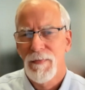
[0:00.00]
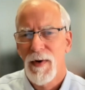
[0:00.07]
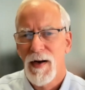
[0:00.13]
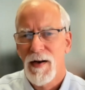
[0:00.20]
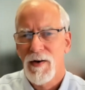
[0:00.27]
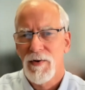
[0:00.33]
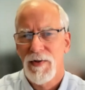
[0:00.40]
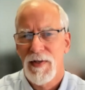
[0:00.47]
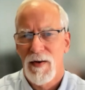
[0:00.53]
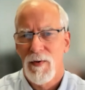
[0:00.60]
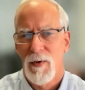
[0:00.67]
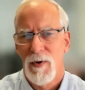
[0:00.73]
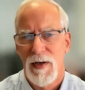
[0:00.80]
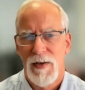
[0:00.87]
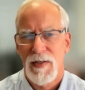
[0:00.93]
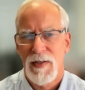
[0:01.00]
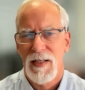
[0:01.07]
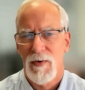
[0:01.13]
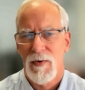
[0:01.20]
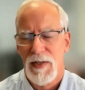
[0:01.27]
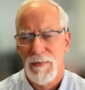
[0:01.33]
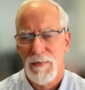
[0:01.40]
models that we're using
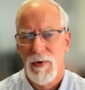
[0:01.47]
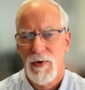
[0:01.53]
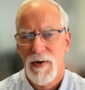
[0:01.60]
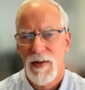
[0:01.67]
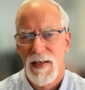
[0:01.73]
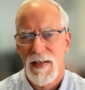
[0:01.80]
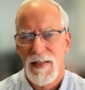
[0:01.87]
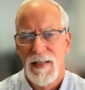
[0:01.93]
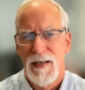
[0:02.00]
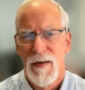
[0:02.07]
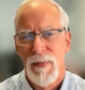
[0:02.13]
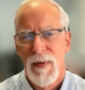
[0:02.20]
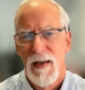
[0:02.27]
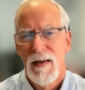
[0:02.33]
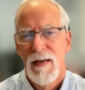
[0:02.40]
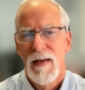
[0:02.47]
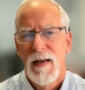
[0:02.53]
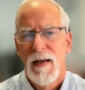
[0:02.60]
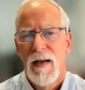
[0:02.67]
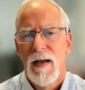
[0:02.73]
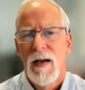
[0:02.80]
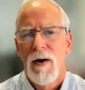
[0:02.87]
to explore this.
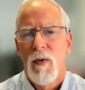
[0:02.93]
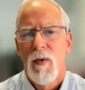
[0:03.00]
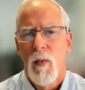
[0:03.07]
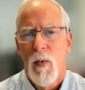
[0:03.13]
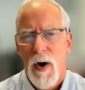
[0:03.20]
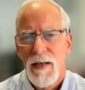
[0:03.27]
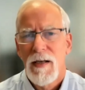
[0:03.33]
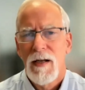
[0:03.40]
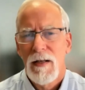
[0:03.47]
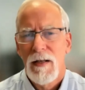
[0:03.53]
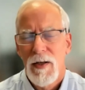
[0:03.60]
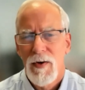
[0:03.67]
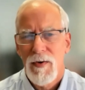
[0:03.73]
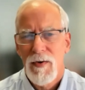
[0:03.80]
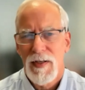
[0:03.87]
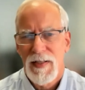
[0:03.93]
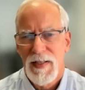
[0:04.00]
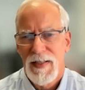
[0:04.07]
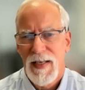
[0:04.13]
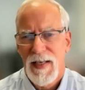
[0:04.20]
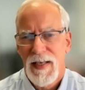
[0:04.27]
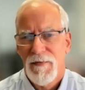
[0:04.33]
One clue is
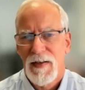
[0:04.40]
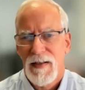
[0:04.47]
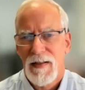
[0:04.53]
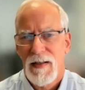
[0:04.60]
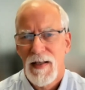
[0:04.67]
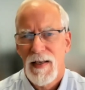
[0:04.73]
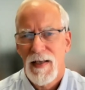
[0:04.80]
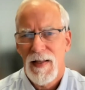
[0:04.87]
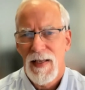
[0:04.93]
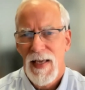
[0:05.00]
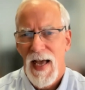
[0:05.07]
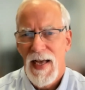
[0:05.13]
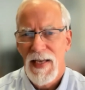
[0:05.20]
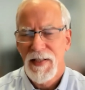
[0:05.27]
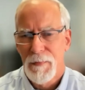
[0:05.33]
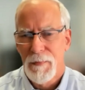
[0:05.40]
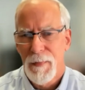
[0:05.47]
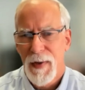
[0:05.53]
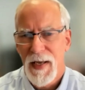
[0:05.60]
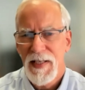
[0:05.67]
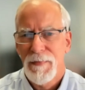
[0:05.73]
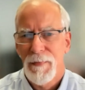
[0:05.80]
definitely the acid
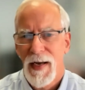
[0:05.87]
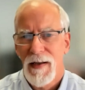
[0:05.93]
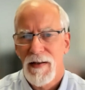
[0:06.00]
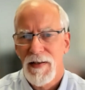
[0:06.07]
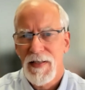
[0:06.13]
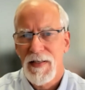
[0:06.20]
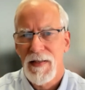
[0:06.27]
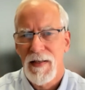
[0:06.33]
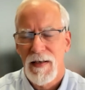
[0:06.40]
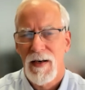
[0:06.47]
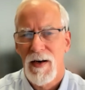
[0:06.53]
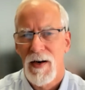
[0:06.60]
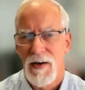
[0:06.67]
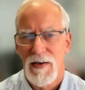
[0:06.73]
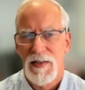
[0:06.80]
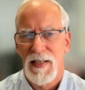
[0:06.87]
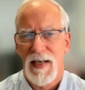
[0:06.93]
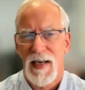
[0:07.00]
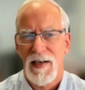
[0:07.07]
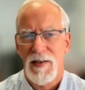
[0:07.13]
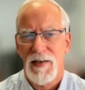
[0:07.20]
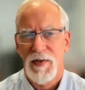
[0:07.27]
base balance that occurs
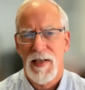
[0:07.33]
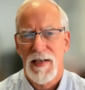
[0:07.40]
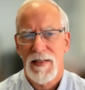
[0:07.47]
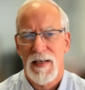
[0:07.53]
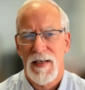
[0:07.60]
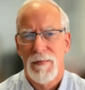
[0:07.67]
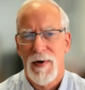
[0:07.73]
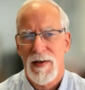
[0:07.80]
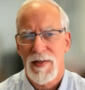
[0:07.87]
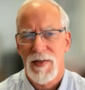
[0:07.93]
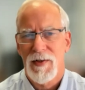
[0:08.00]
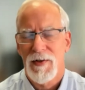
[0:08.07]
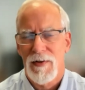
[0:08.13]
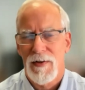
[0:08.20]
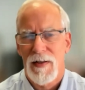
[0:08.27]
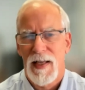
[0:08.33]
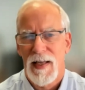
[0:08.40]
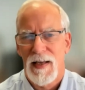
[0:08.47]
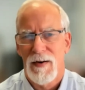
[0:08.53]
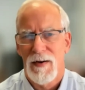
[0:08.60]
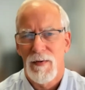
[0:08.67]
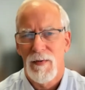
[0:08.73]
in exercising muscle,
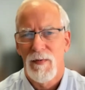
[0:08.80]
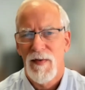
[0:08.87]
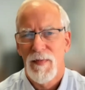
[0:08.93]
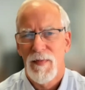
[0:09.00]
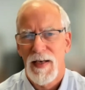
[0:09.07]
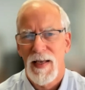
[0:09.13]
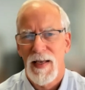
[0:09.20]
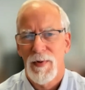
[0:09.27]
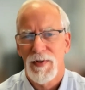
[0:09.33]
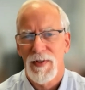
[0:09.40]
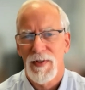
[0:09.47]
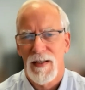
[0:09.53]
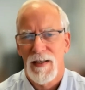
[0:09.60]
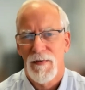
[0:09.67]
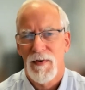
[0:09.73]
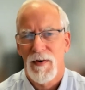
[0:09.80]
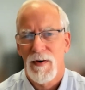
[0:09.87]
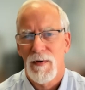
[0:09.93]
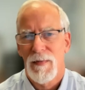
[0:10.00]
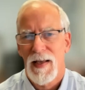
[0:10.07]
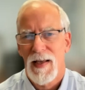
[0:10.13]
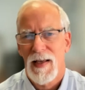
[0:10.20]
and we've been able to
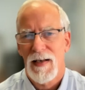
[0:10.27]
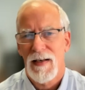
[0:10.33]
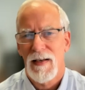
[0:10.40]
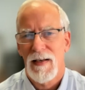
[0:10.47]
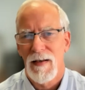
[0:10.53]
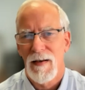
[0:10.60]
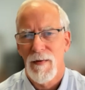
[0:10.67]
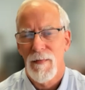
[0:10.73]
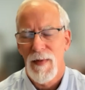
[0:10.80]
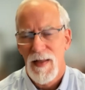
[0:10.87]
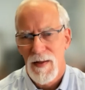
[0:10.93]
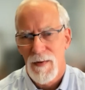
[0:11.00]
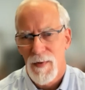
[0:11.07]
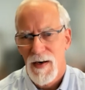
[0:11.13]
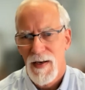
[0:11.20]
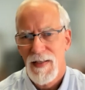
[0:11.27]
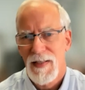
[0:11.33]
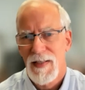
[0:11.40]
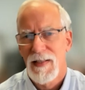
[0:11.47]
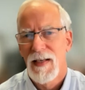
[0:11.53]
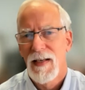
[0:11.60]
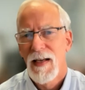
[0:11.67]
confirm that um, in the
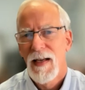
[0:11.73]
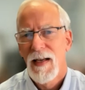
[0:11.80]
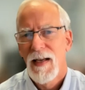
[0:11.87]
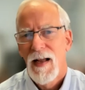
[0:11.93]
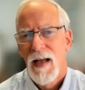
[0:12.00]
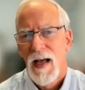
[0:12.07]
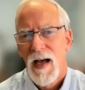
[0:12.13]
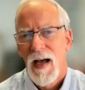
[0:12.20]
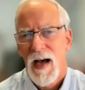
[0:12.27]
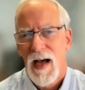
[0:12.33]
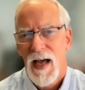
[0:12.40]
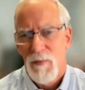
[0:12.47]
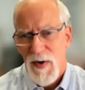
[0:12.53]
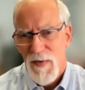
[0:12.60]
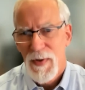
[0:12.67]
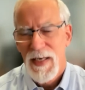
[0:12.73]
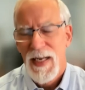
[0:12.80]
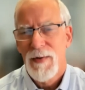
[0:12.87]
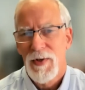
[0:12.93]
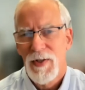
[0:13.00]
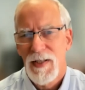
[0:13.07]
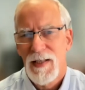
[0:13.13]
mice. Uh, and we've been
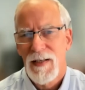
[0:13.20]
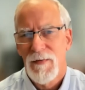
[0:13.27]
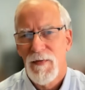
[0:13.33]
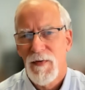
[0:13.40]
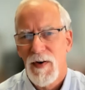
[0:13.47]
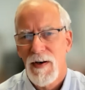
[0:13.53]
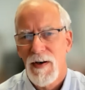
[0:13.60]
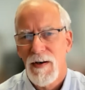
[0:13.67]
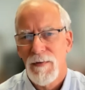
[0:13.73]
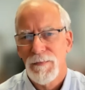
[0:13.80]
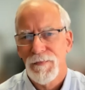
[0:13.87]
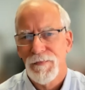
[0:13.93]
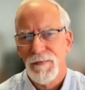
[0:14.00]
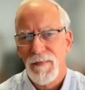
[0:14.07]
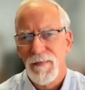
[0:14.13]
able to confirm